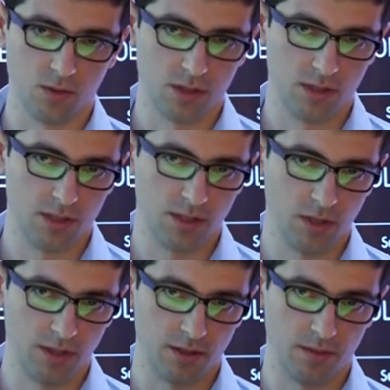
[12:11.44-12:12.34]
So
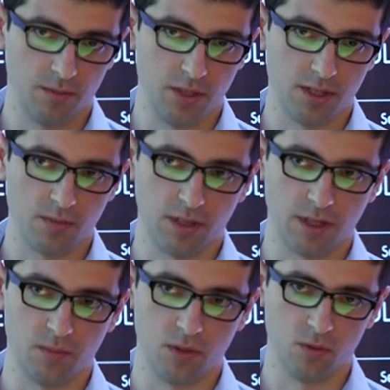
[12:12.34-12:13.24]
similar
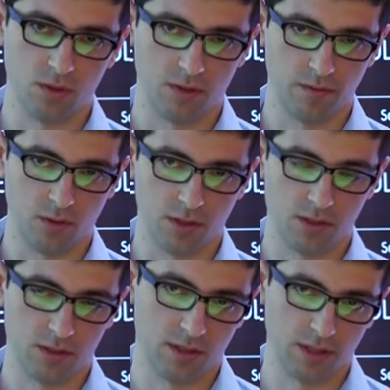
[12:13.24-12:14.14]
principle can be used for
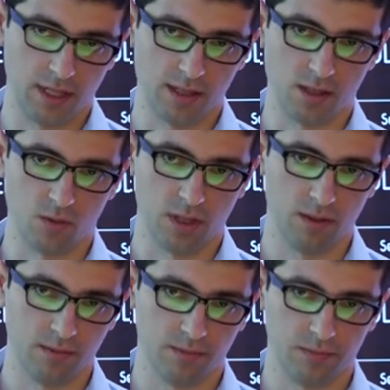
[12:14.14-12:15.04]
this case as
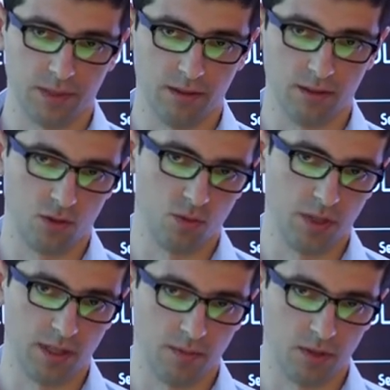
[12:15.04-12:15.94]
well, and it
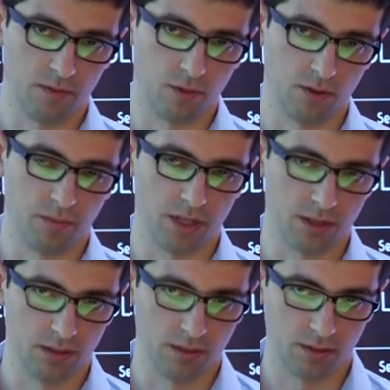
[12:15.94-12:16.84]
should be adapted for the
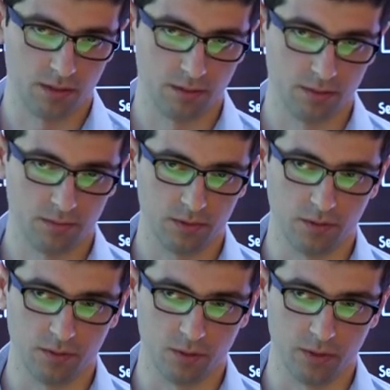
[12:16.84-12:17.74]
patient
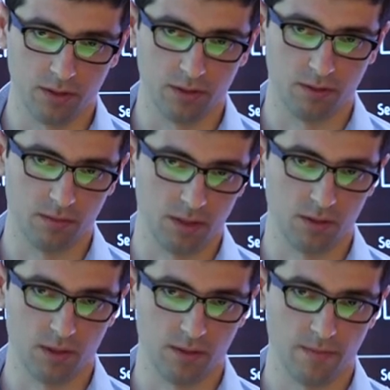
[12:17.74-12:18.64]
conformity
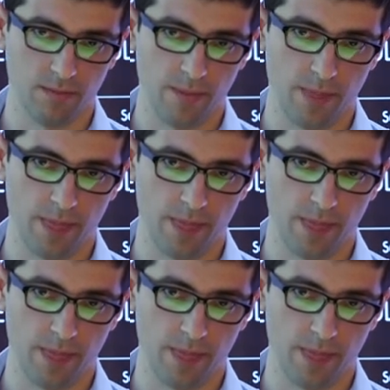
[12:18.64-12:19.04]
as well.